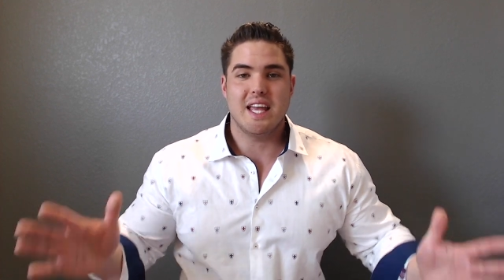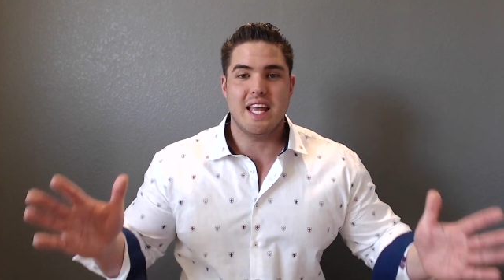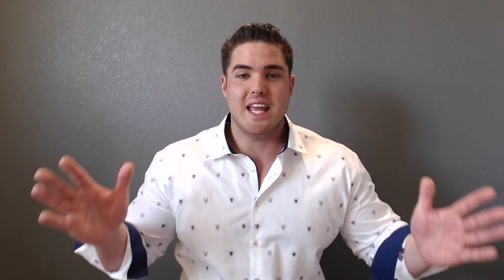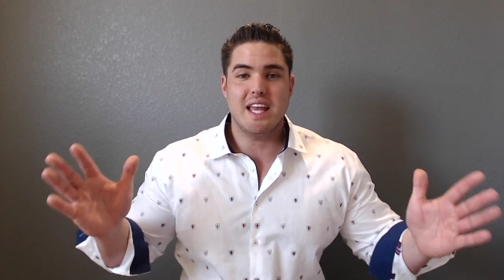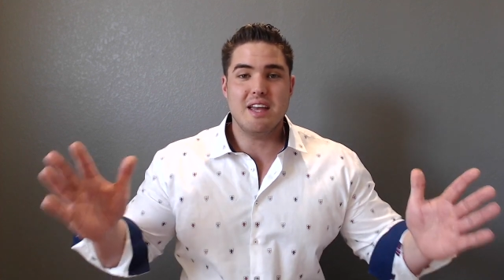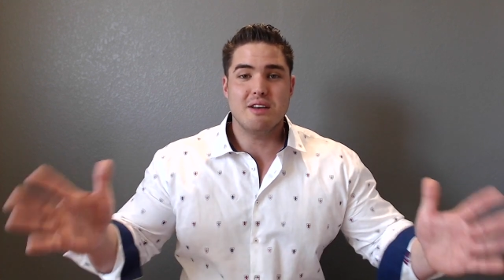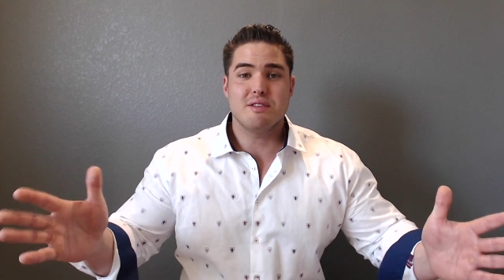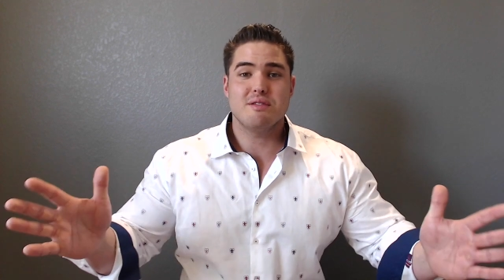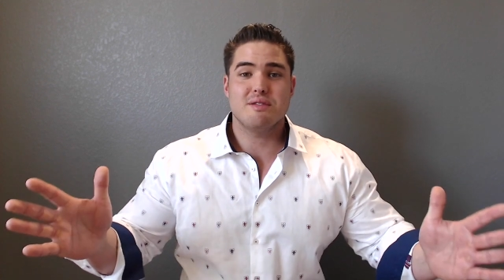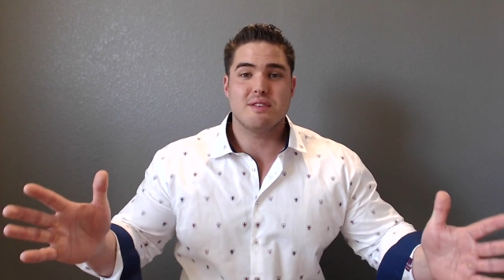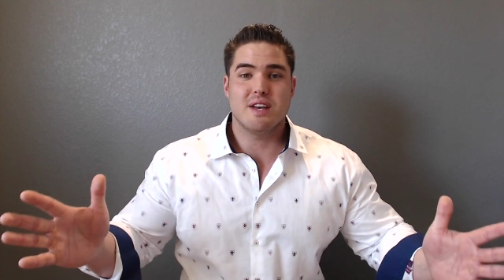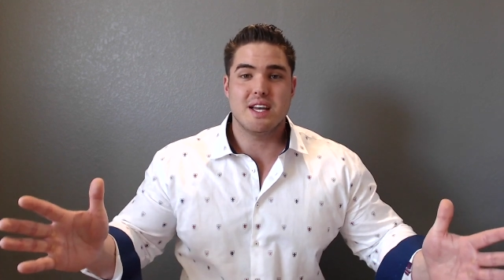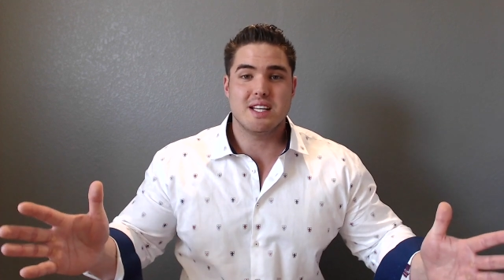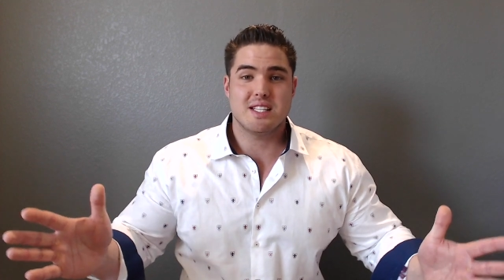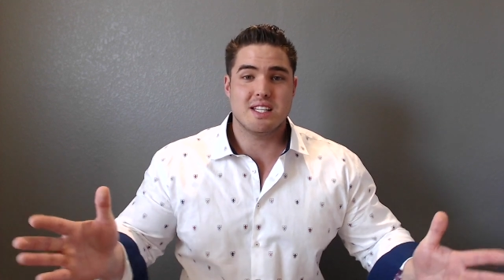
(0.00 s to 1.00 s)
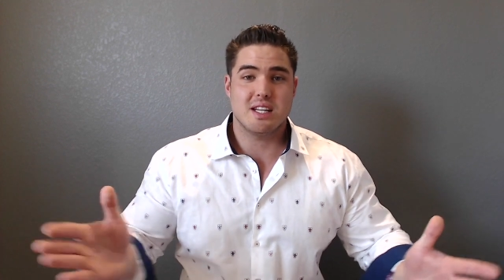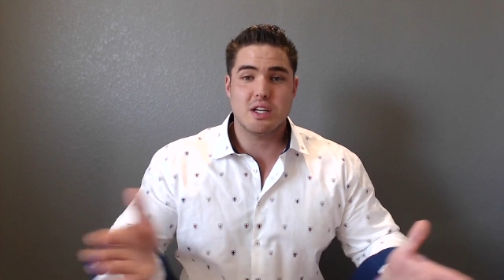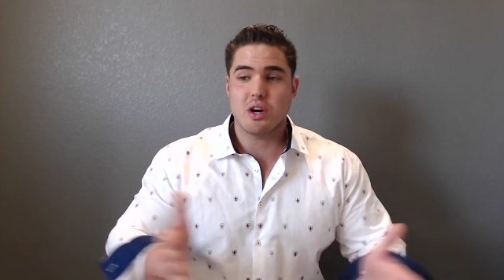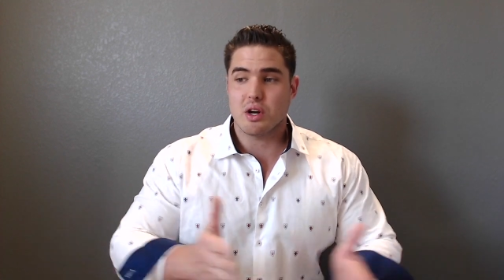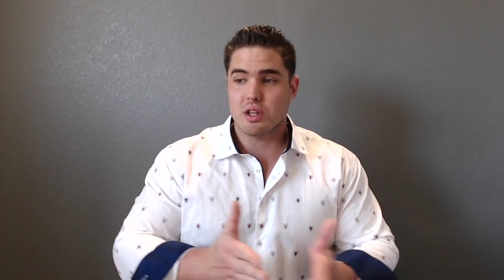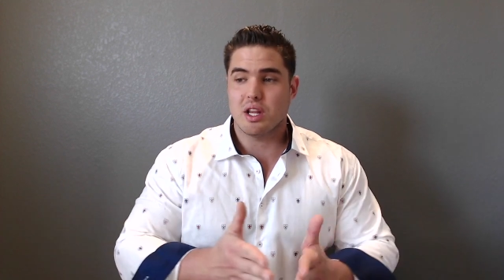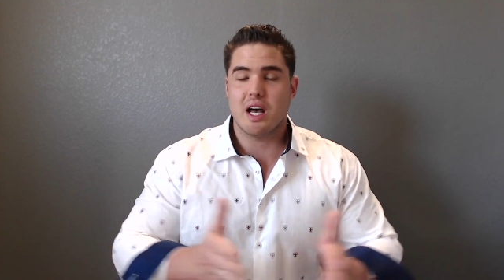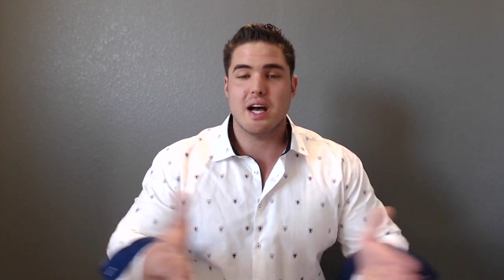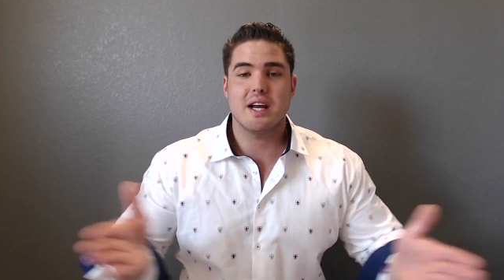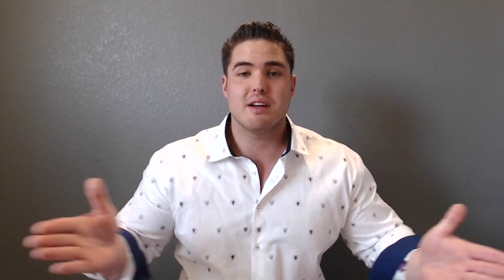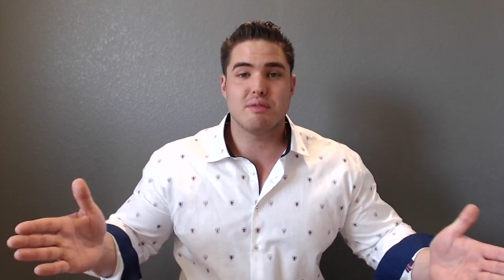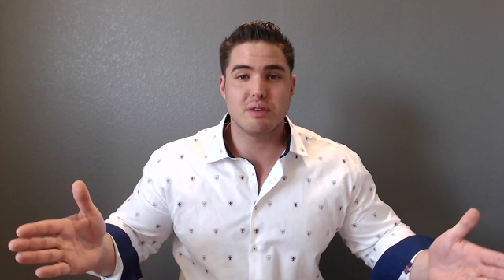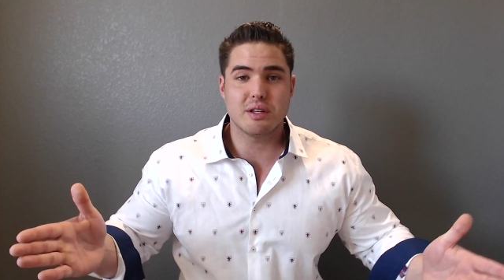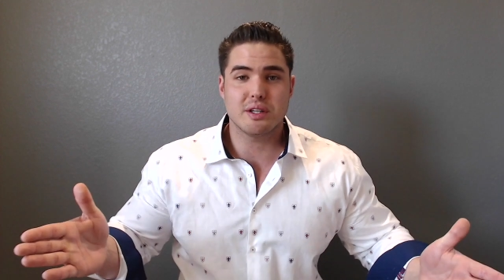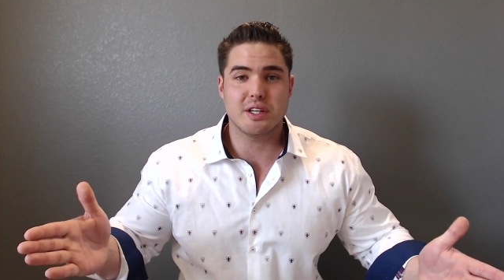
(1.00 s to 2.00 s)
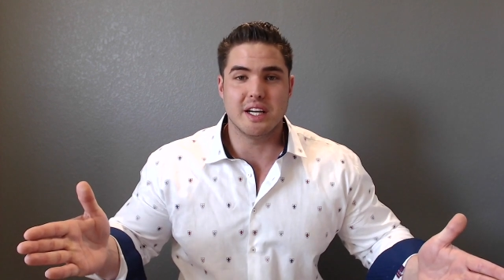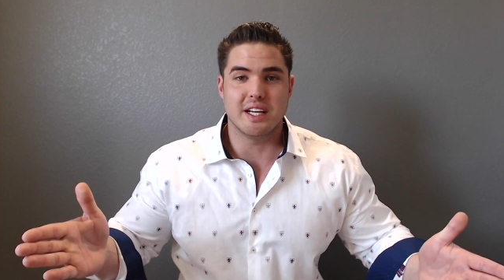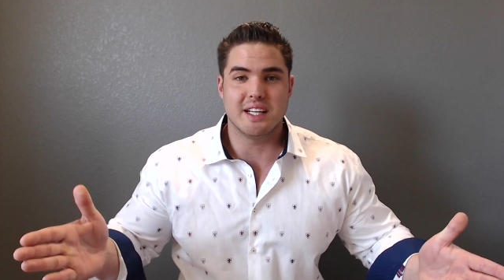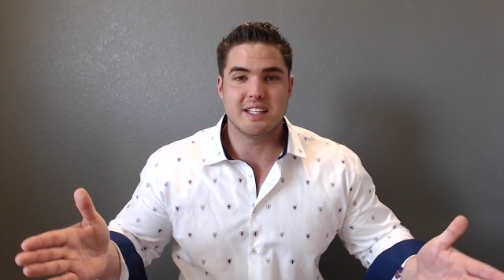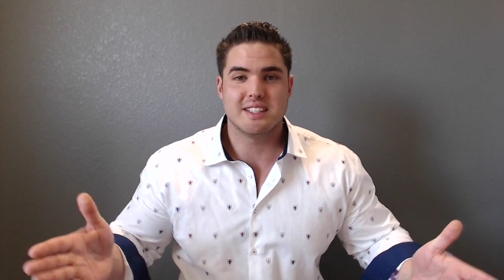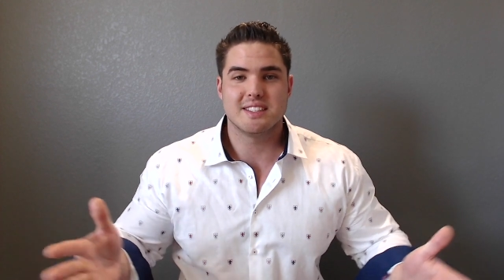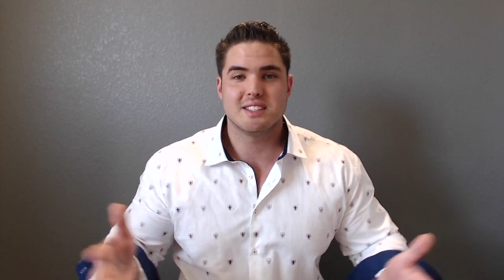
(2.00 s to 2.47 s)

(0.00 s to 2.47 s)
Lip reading: if it's in our line of learning.